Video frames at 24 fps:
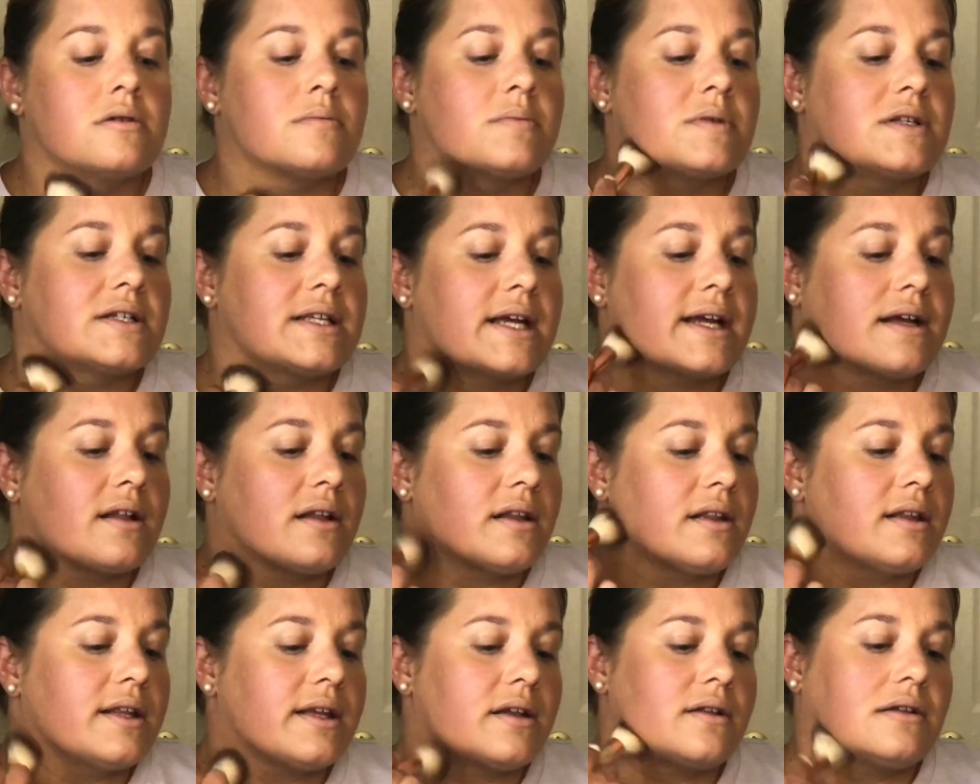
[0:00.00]
And take a
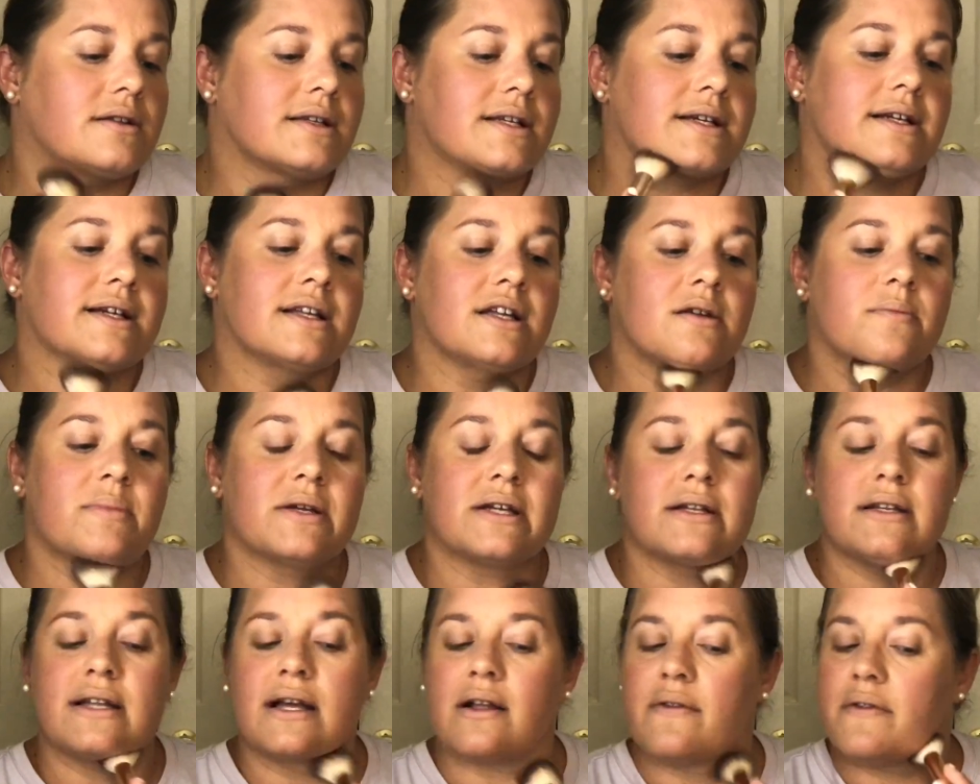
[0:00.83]
little tiny
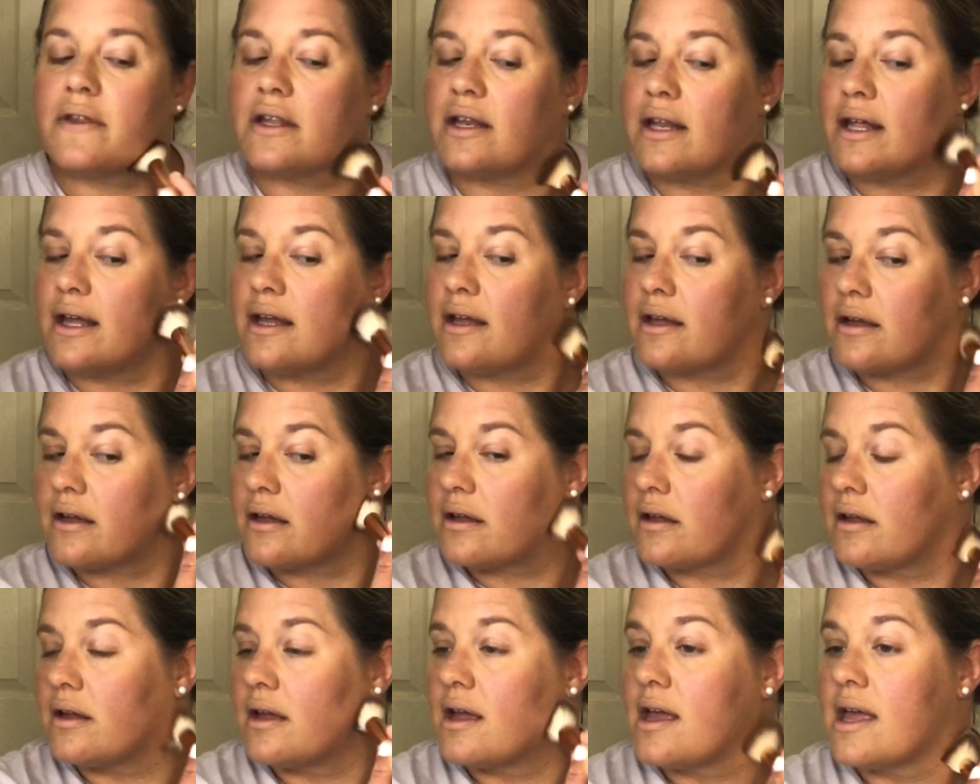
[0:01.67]
bit down the neck,
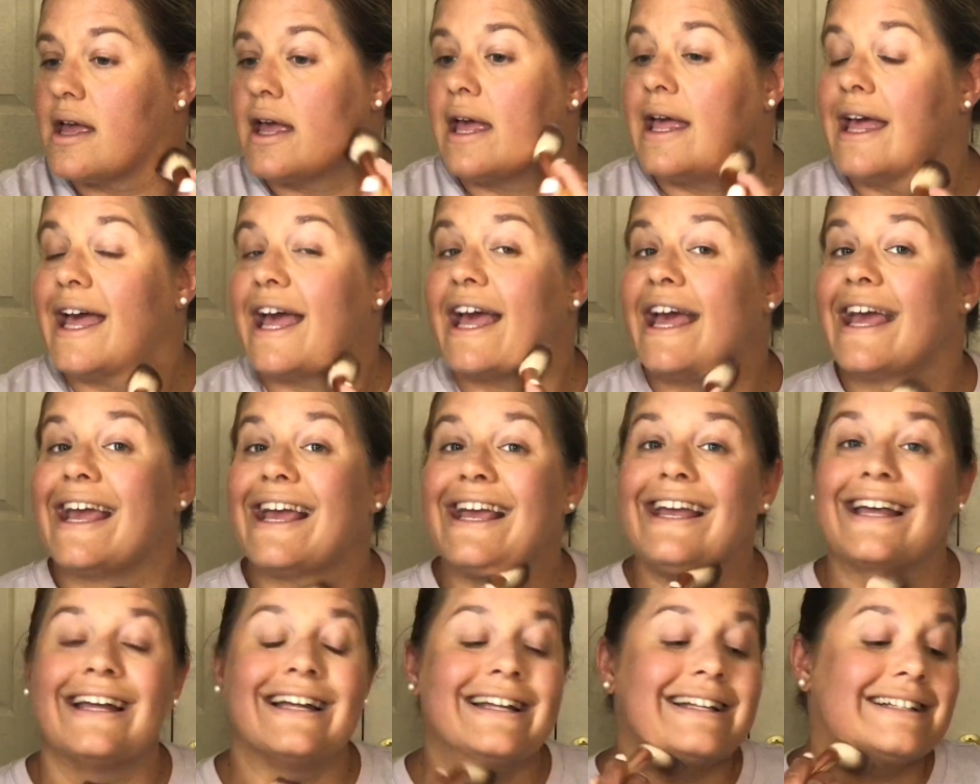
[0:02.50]

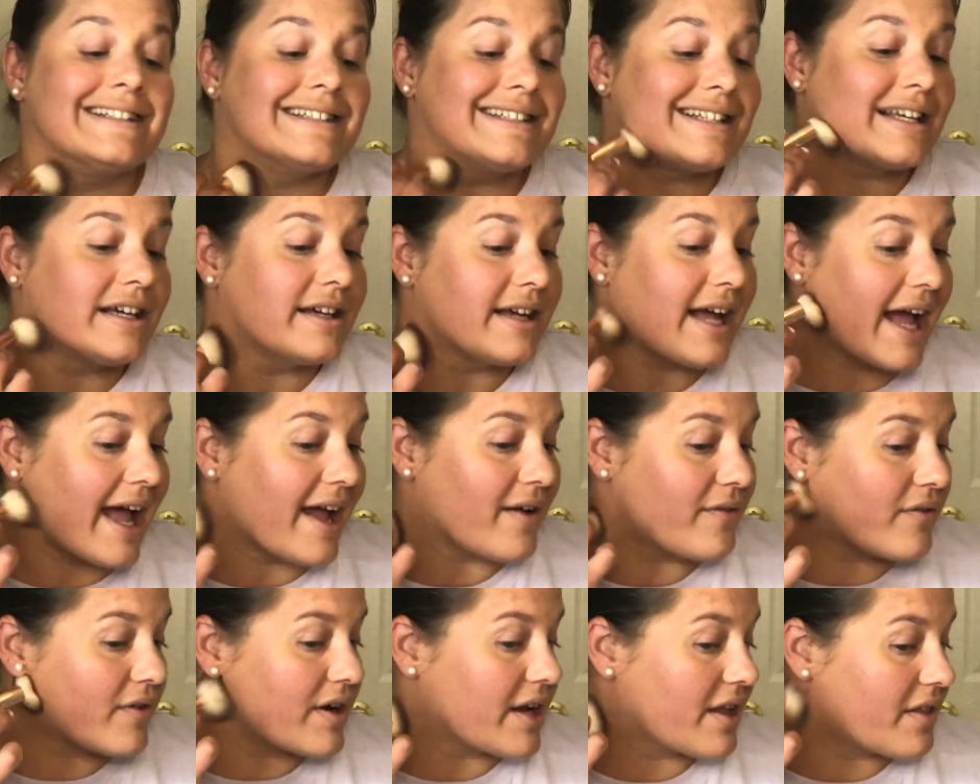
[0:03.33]
and
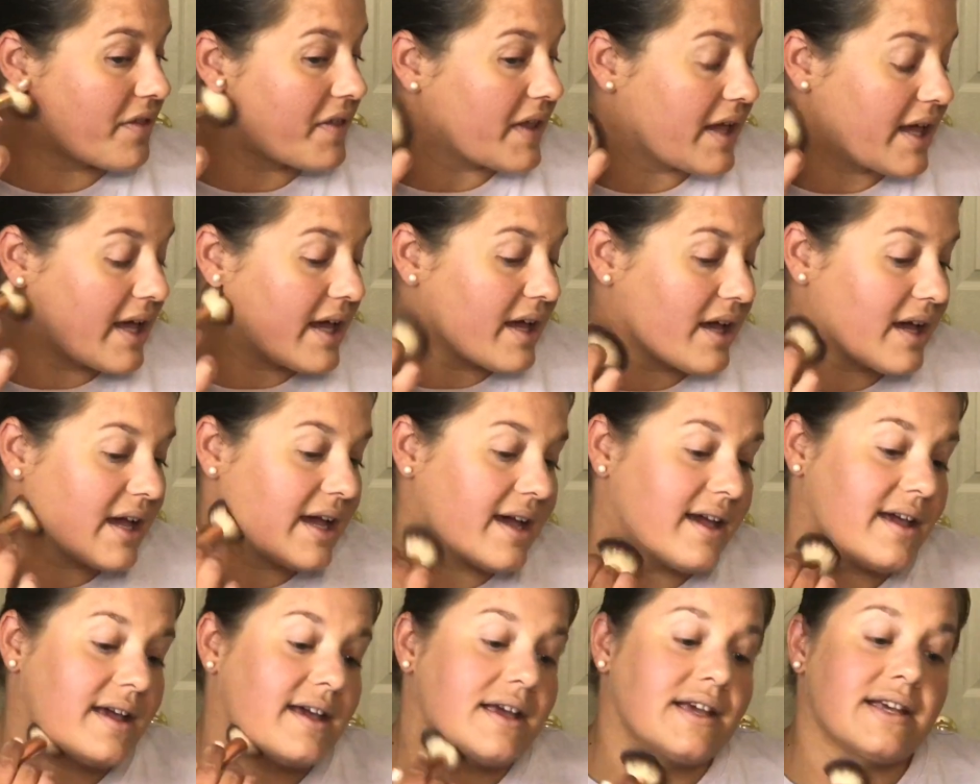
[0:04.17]
everything
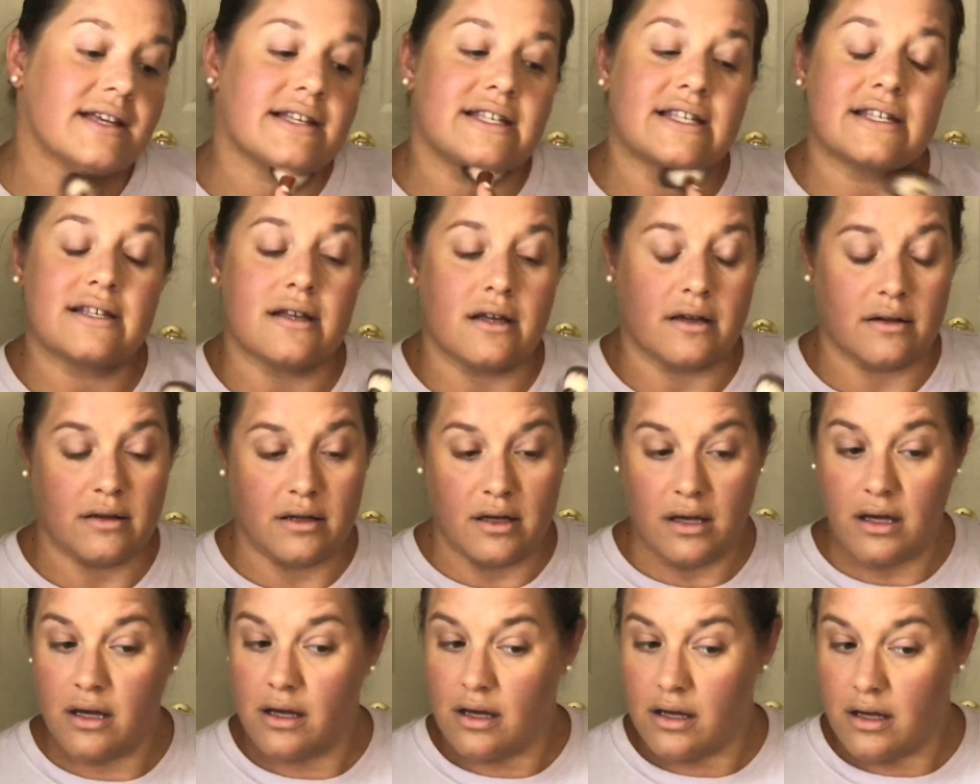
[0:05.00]
is
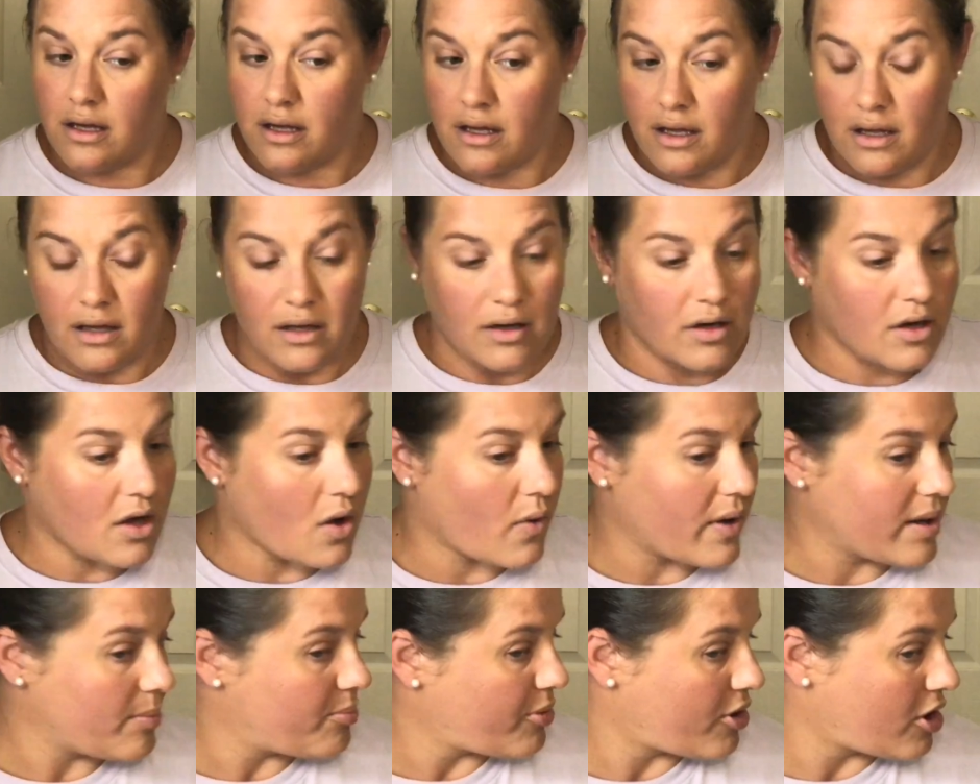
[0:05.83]

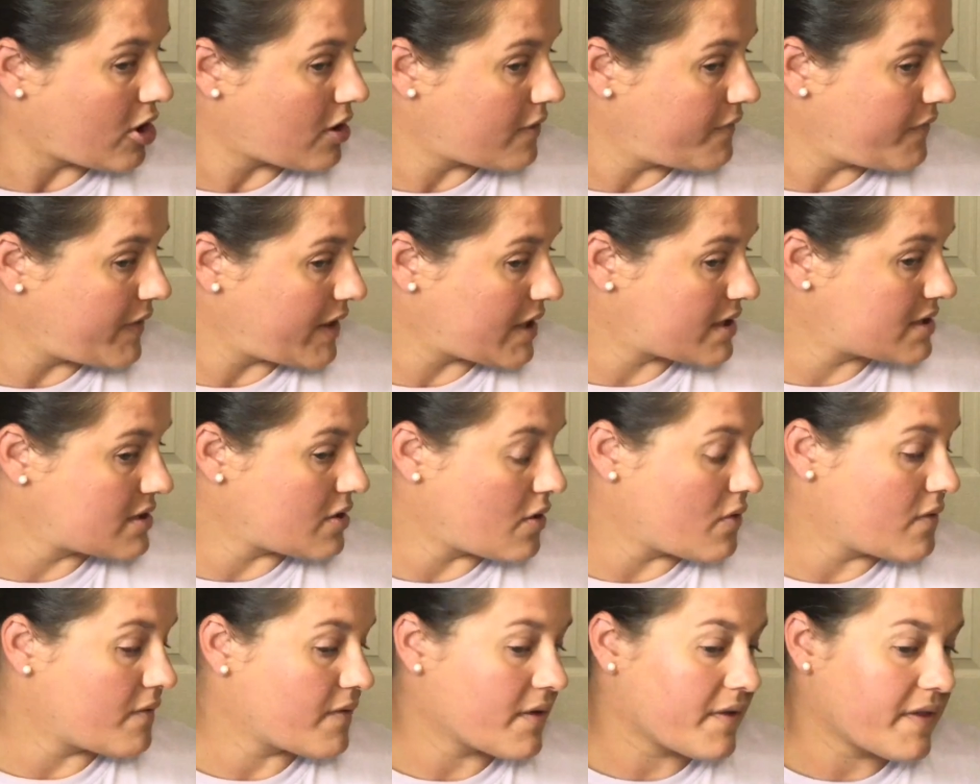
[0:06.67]
going perfect
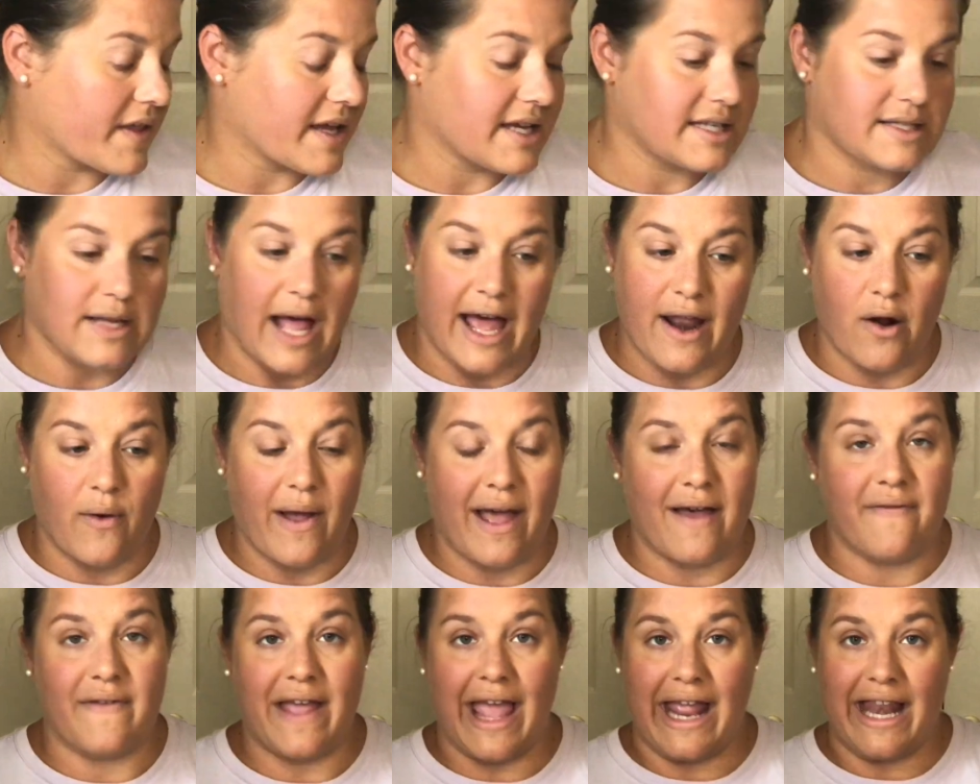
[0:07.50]
over this. I don't
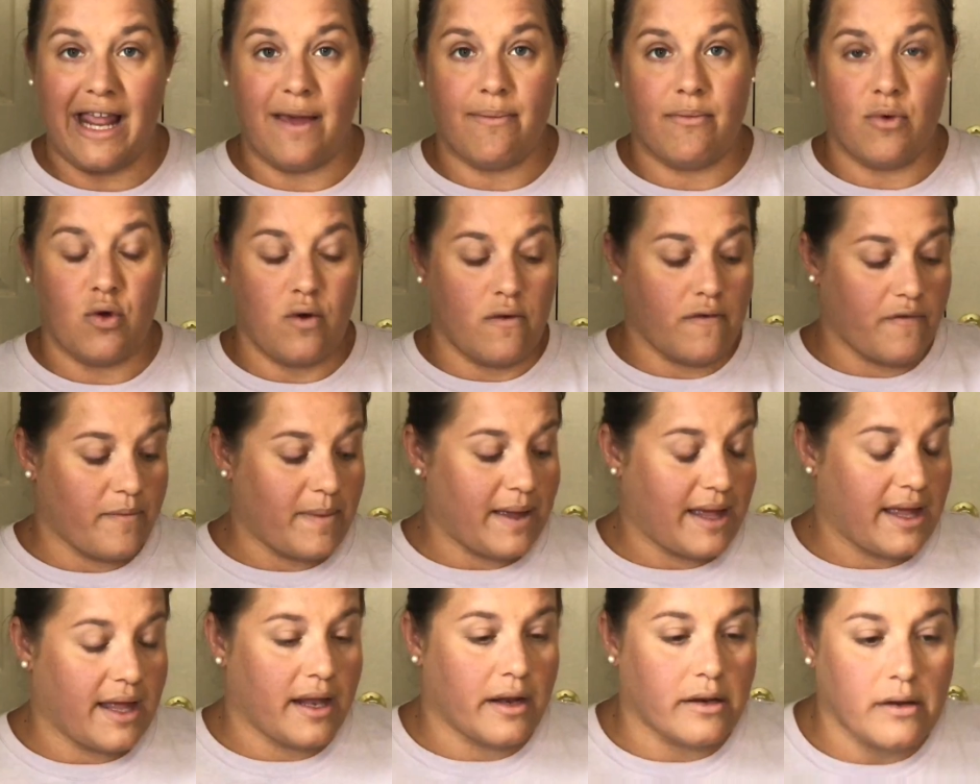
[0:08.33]
have any
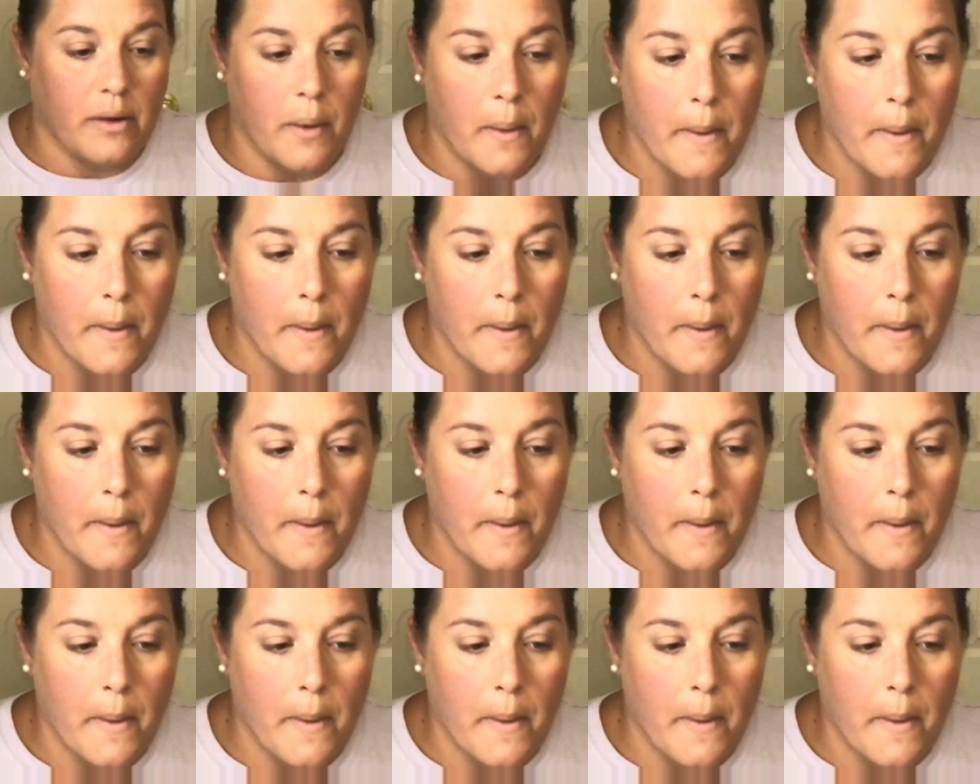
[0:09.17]
movement.